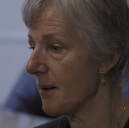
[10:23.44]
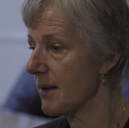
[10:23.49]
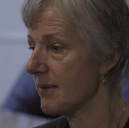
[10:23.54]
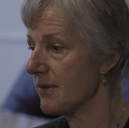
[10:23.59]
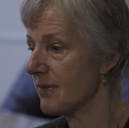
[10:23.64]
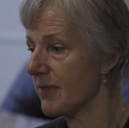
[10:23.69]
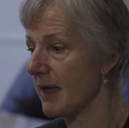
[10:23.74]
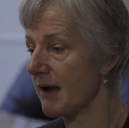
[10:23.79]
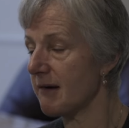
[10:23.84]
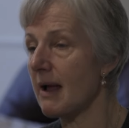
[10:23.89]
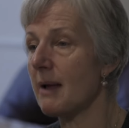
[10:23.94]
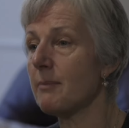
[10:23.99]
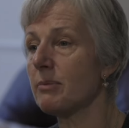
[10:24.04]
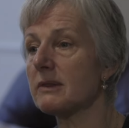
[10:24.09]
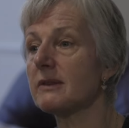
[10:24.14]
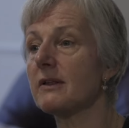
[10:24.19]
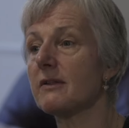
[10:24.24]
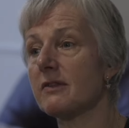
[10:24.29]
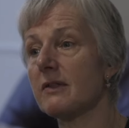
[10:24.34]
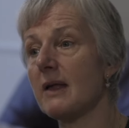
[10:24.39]
they're
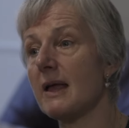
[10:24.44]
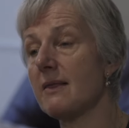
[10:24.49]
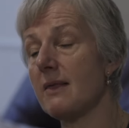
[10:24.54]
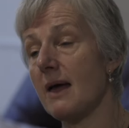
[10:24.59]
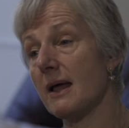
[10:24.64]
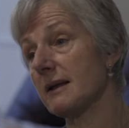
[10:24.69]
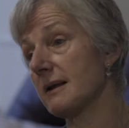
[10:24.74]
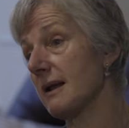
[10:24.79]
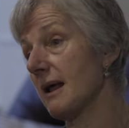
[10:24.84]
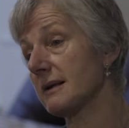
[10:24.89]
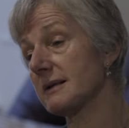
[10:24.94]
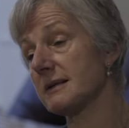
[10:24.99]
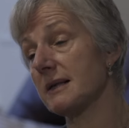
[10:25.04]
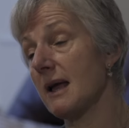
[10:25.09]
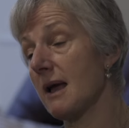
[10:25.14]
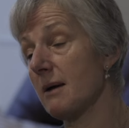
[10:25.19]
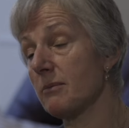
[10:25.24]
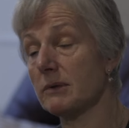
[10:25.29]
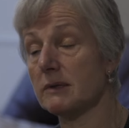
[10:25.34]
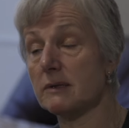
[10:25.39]
able to see that and
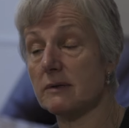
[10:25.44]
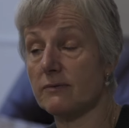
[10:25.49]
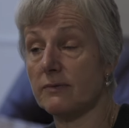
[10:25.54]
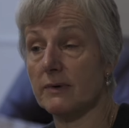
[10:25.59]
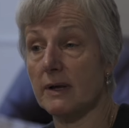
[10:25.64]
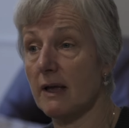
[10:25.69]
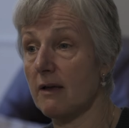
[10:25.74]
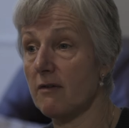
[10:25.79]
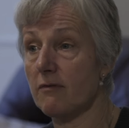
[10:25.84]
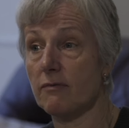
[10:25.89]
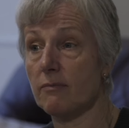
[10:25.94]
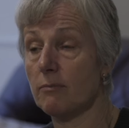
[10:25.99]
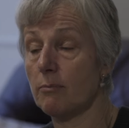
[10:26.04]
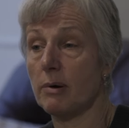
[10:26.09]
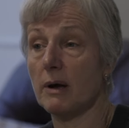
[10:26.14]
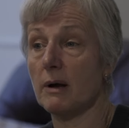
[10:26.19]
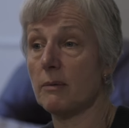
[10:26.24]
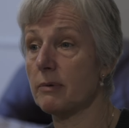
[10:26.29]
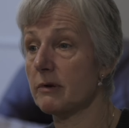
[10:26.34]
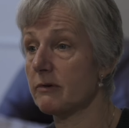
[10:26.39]
actually able to forgive
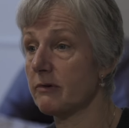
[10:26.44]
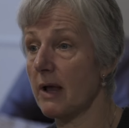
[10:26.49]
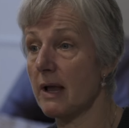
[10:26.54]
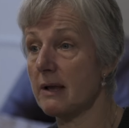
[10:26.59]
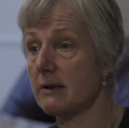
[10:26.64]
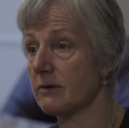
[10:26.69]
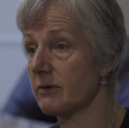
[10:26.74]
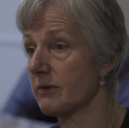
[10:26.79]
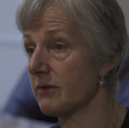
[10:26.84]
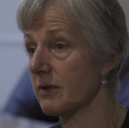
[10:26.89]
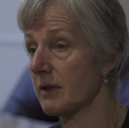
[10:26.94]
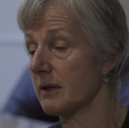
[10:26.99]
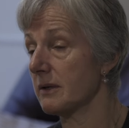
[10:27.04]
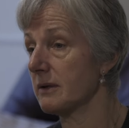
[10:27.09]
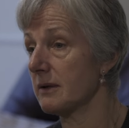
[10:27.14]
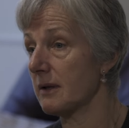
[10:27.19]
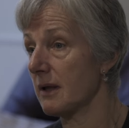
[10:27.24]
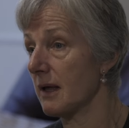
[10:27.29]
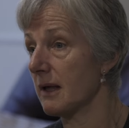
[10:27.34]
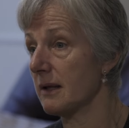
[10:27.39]
perpetrators.
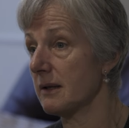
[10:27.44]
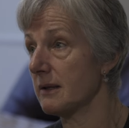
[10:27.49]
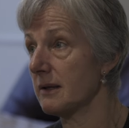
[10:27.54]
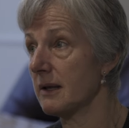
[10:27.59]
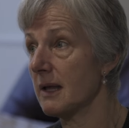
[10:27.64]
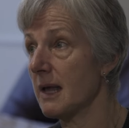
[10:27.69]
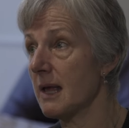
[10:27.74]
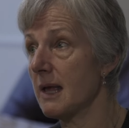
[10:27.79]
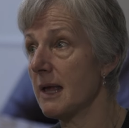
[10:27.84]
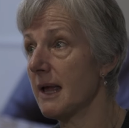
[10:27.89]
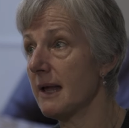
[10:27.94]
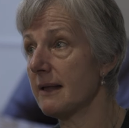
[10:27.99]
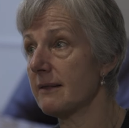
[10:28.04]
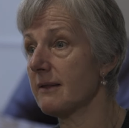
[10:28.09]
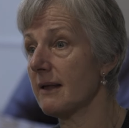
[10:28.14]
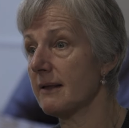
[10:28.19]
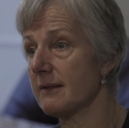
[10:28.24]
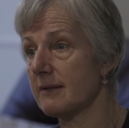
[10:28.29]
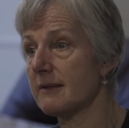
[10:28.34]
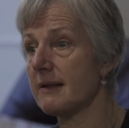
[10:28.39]
And
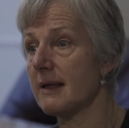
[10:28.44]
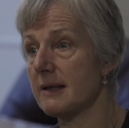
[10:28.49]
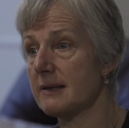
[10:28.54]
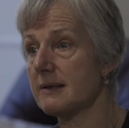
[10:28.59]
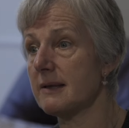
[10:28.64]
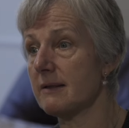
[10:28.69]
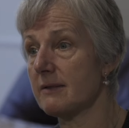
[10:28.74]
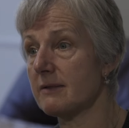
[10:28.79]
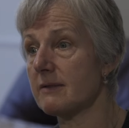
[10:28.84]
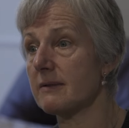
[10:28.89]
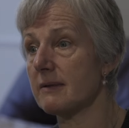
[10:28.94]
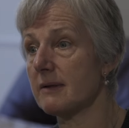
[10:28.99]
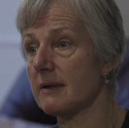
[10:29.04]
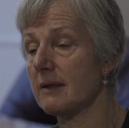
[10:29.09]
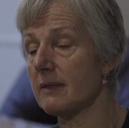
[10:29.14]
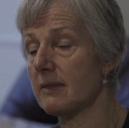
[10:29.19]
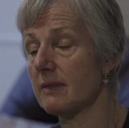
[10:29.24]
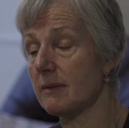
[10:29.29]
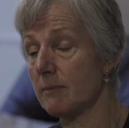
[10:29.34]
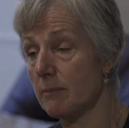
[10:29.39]
it is
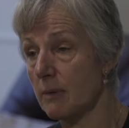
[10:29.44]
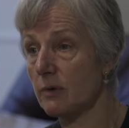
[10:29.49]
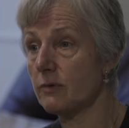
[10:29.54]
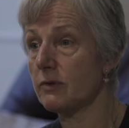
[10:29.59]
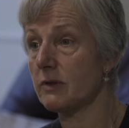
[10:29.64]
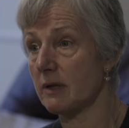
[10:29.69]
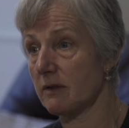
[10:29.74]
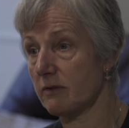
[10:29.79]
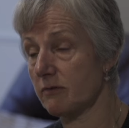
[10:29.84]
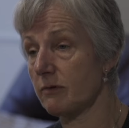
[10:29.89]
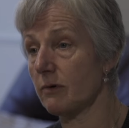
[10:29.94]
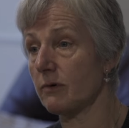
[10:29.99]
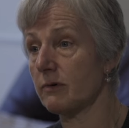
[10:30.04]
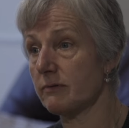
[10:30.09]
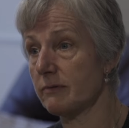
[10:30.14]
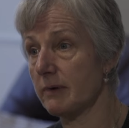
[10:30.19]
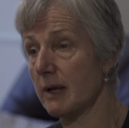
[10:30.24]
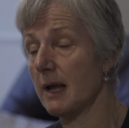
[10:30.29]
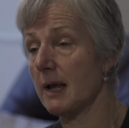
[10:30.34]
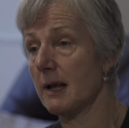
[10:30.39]
the most
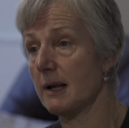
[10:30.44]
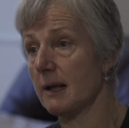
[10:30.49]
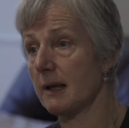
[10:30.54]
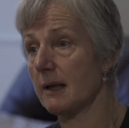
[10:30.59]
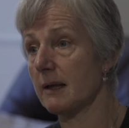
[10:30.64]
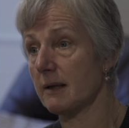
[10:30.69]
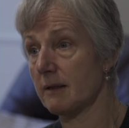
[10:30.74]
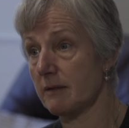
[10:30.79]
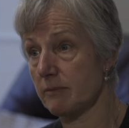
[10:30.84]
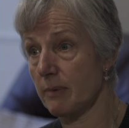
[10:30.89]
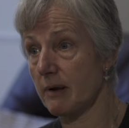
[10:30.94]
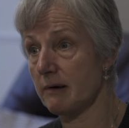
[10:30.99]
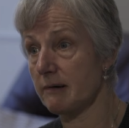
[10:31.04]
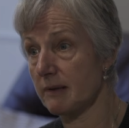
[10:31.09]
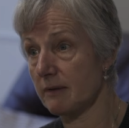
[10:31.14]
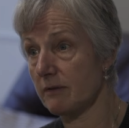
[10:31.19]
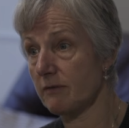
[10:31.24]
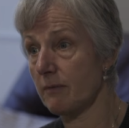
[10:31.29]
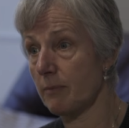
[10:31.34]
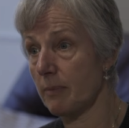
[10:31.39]
extraordinary healing
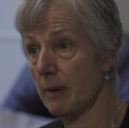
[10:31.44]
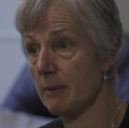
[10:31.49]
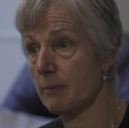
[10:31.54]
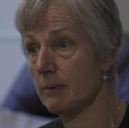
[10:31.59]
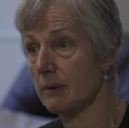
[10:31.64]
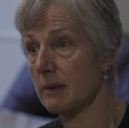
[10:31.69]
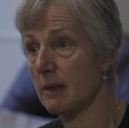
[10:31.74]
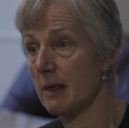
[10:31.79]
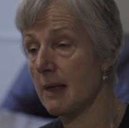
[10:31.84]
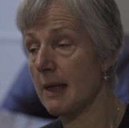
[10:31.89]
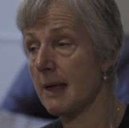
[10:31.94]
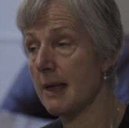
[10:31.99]
experience for people.